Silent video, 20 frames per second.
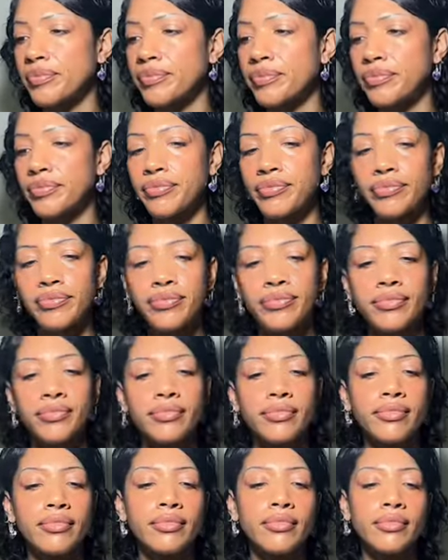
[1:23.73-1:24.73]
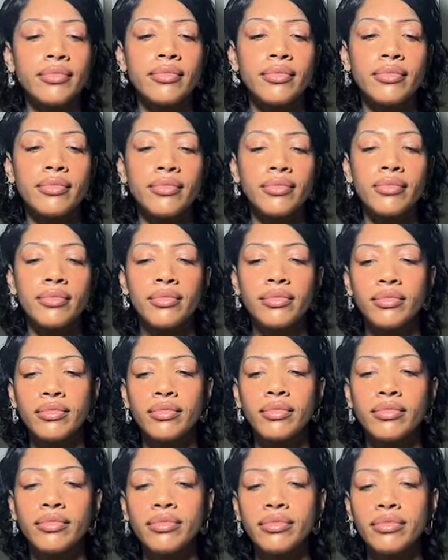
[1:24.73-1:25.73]

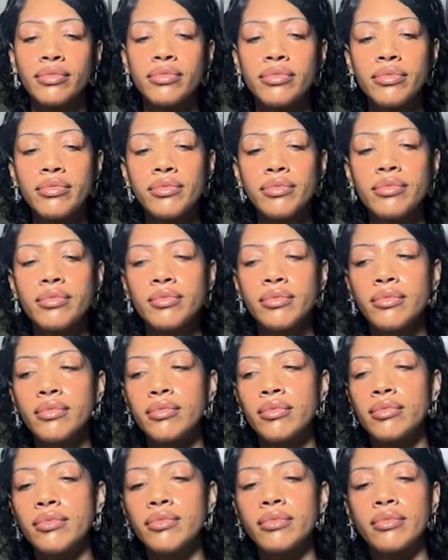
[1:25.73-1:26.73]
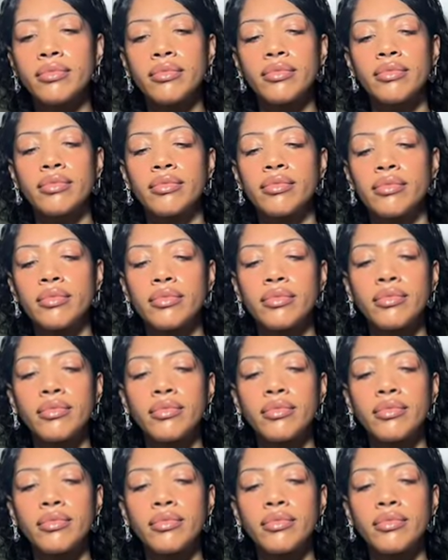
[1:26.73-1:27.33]
No one is speaking in this clip.